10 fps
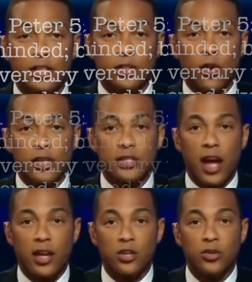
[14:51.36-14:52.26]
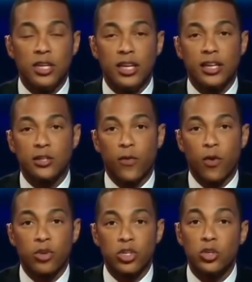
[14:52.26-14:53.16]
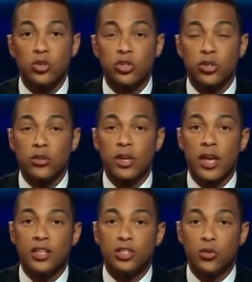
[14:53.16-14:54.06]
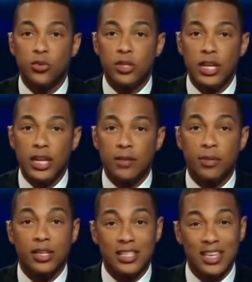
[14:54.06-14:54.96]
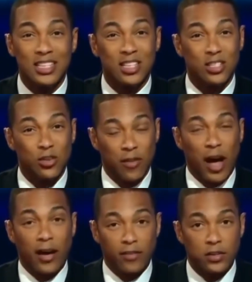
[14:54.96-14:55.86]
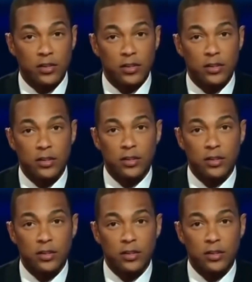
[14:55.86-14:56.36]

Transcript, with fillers: Freddie's story is not unique as a former user, it's unique because he is a survivor.